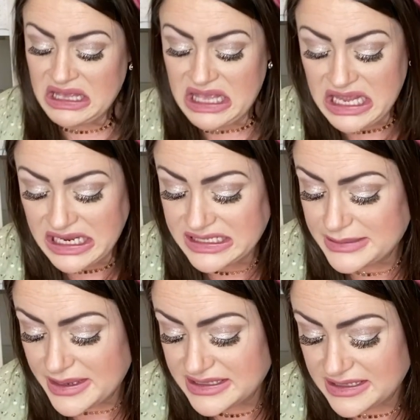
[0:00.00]

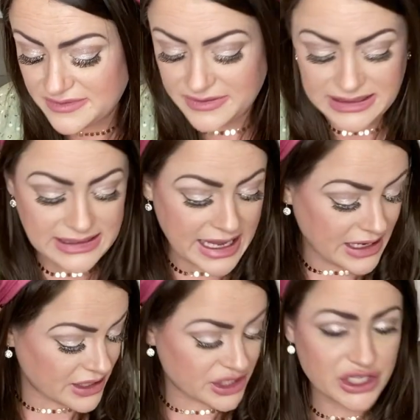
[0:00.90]
inexpensive
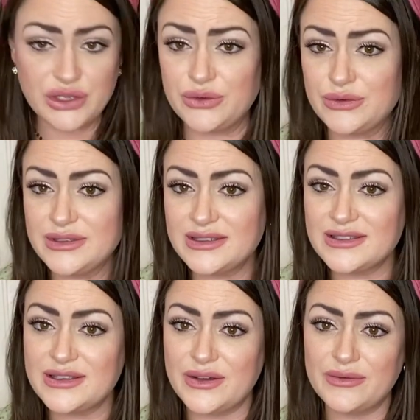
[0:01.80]
slide-on shoes.
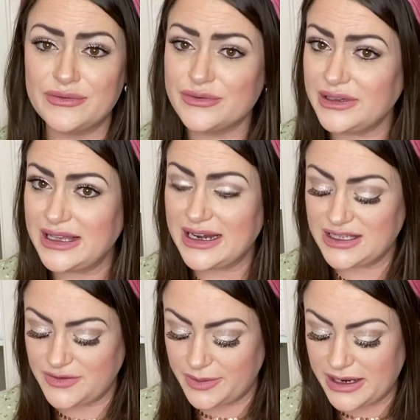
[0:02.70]
So really
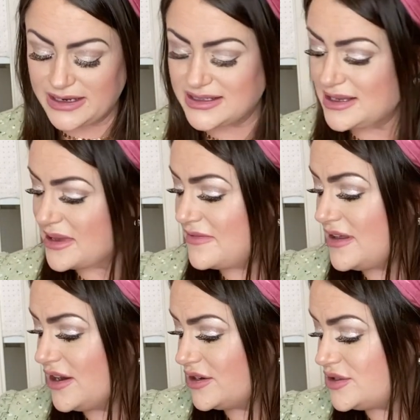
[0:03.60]
nice for pregnancy. My
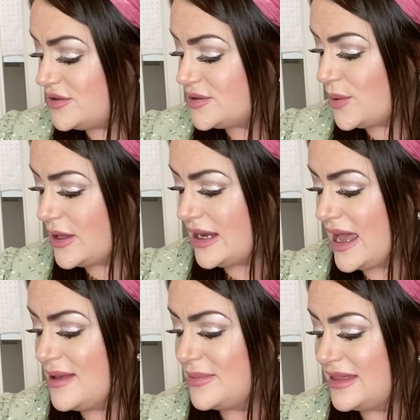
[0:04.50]
feet aren't too swollen
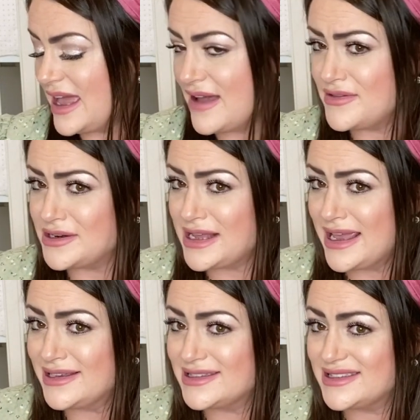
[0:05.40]
yet, but they have their days.